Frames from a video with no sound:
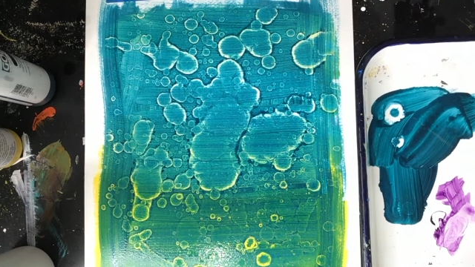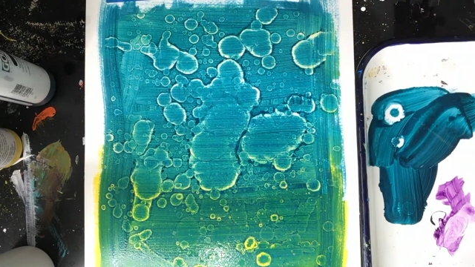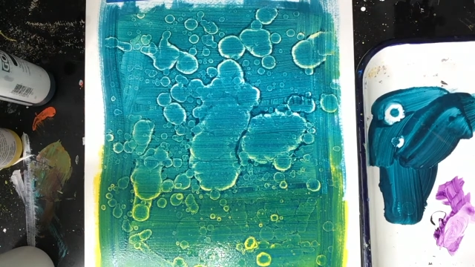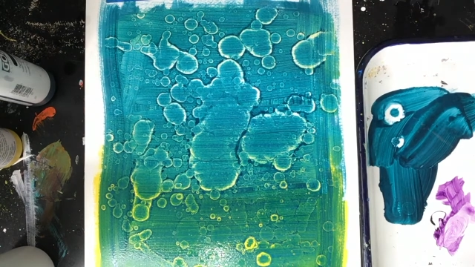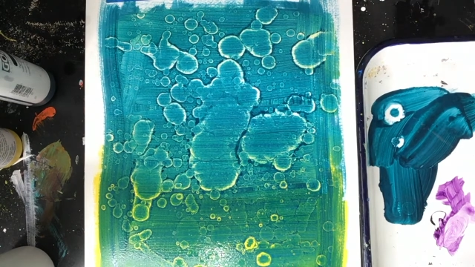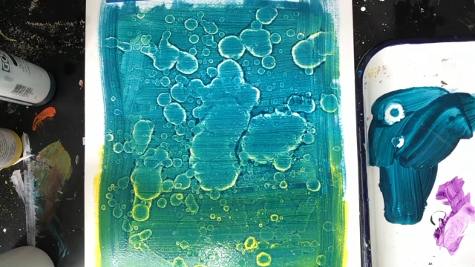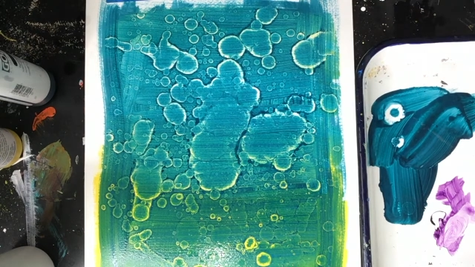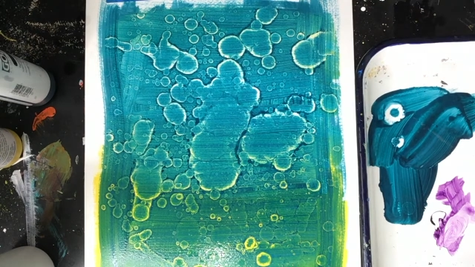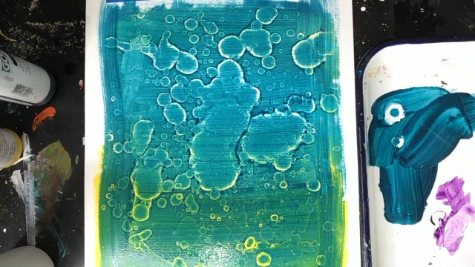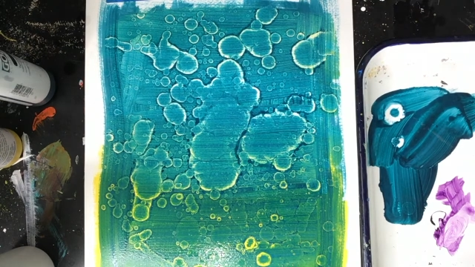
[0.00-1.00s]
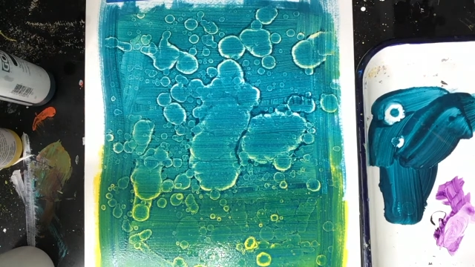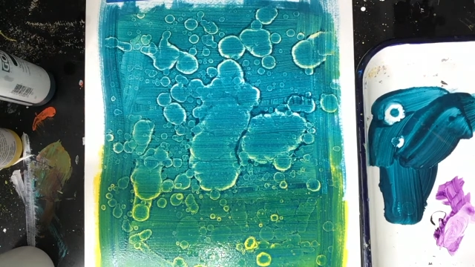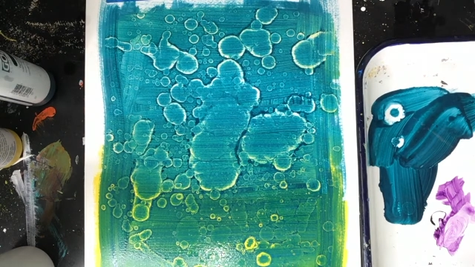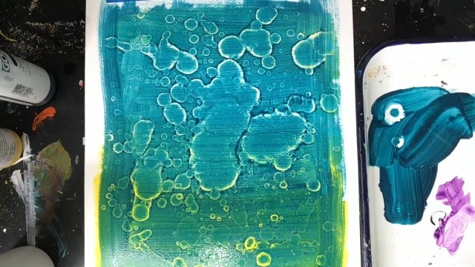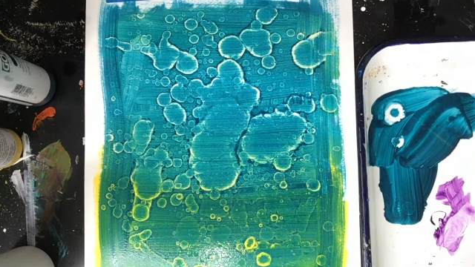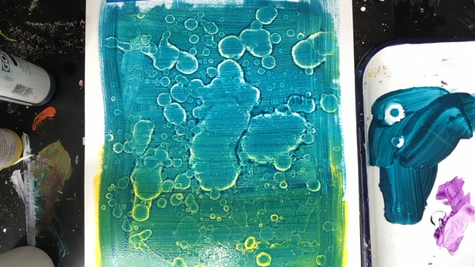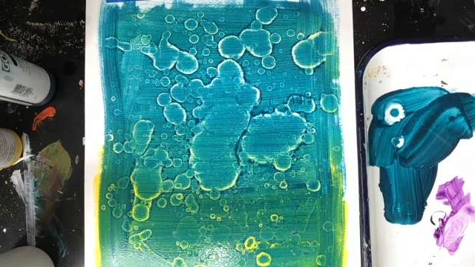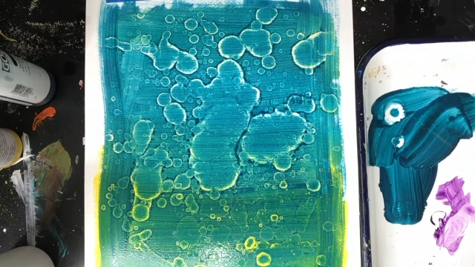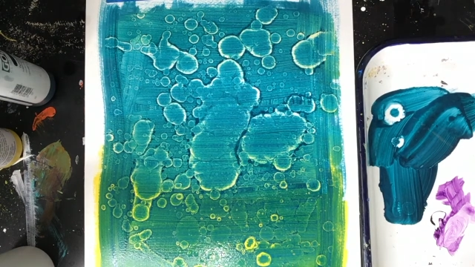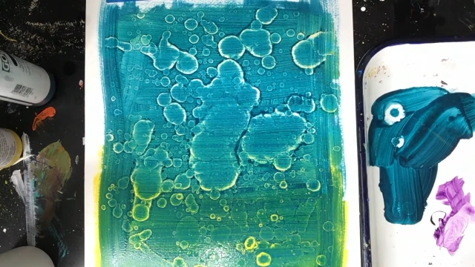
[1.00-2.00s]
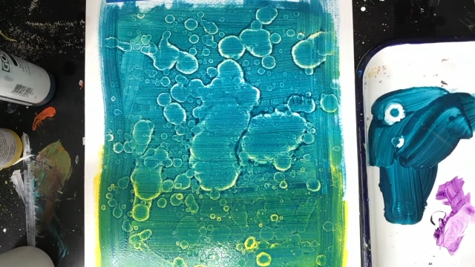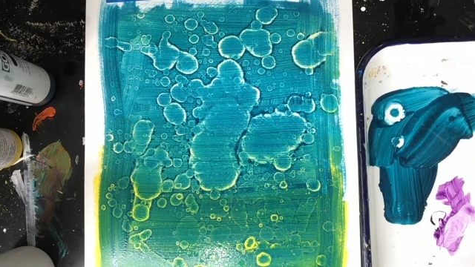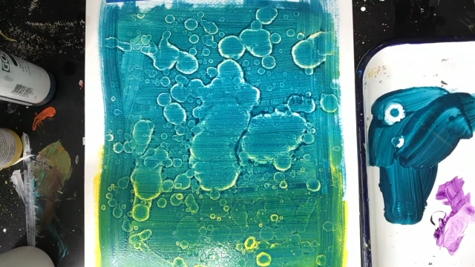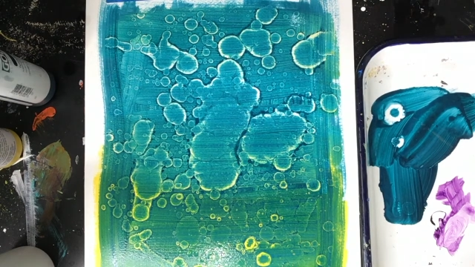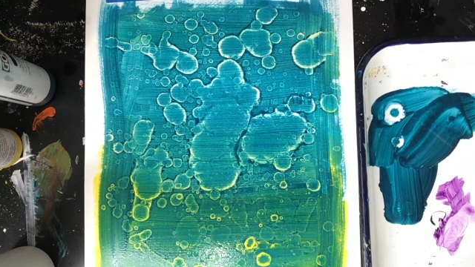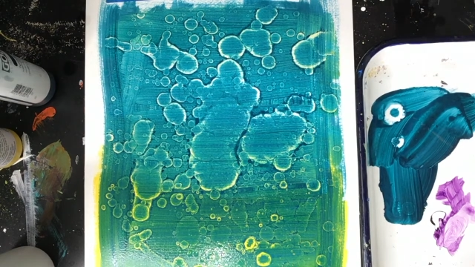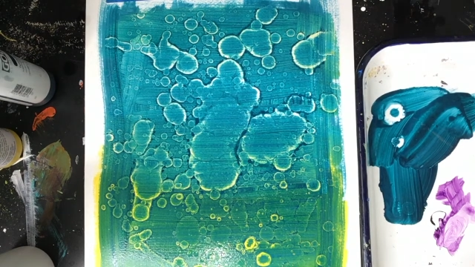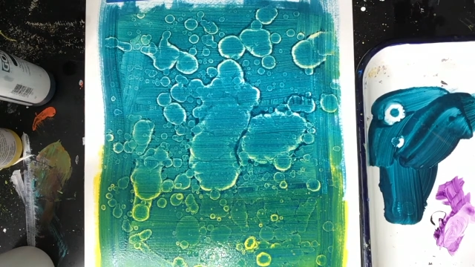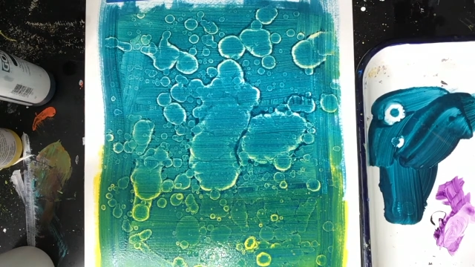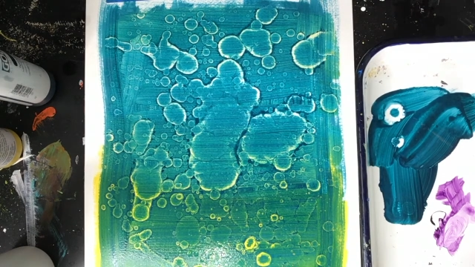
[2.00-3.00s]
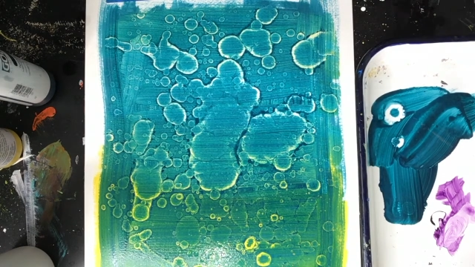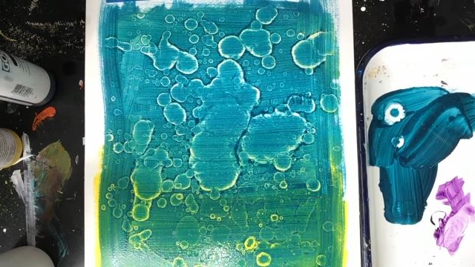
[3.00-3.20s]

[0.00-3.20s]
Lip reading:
Nobody's mouth can be seen.